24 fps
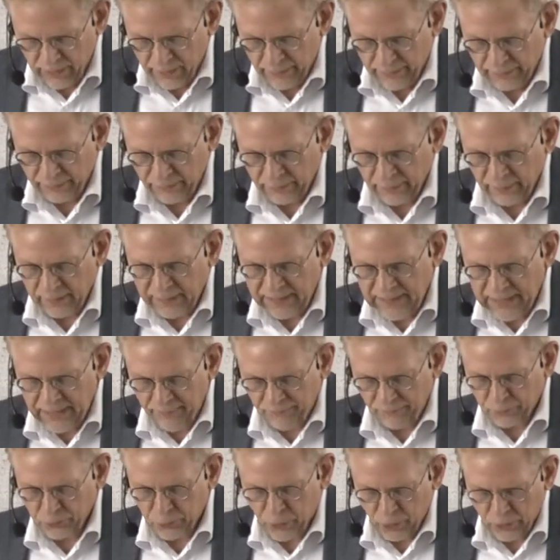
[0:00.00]
that the
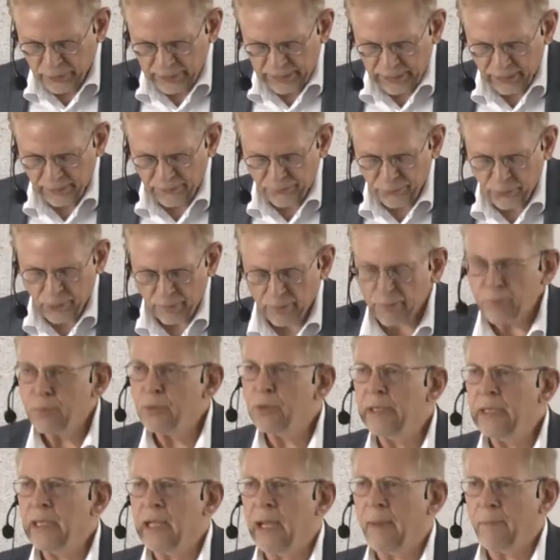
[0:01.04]
leapfrogging from
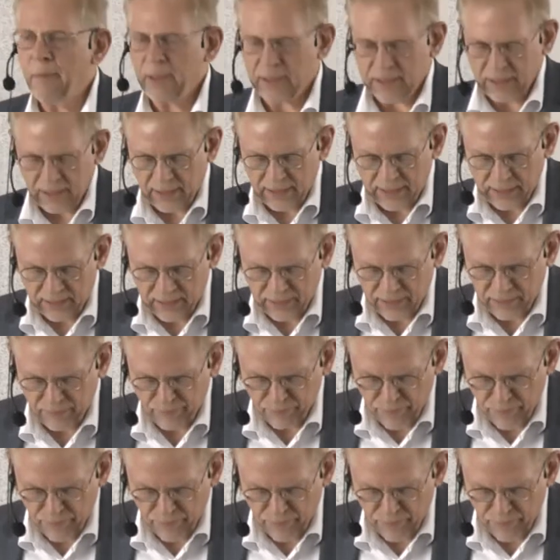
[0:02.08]
pre-capitalist